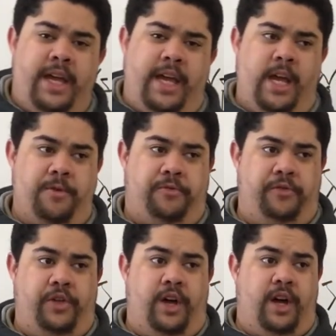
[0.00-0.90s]
If
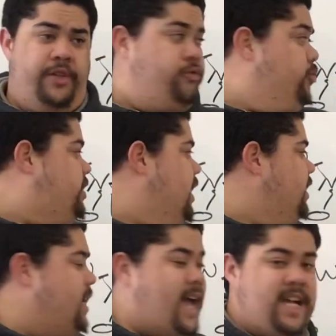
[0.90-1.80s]
the 3
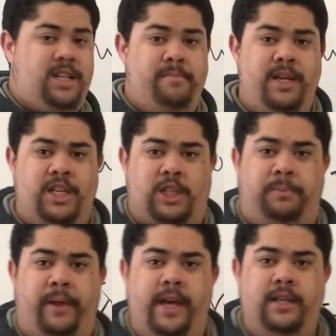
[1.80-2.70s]
technique hasn't been
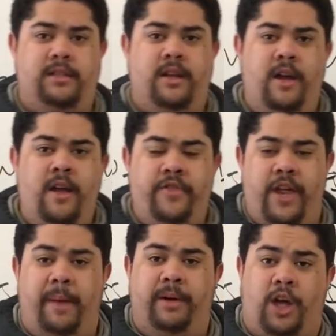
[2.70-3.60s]
displaced, then
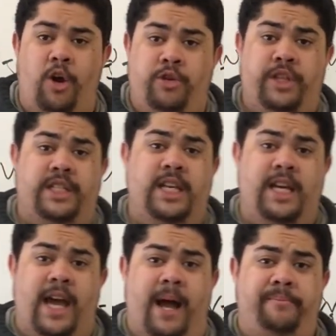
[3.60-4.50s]
I'm going to go to the C
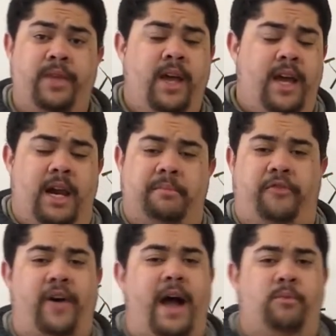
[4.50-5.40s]
gap. And I'm going to
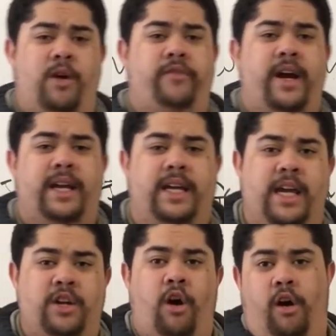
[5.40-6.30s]
find wherever I can
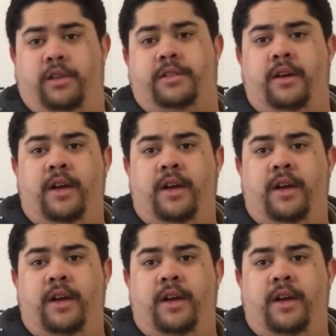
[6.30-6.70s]
get yards.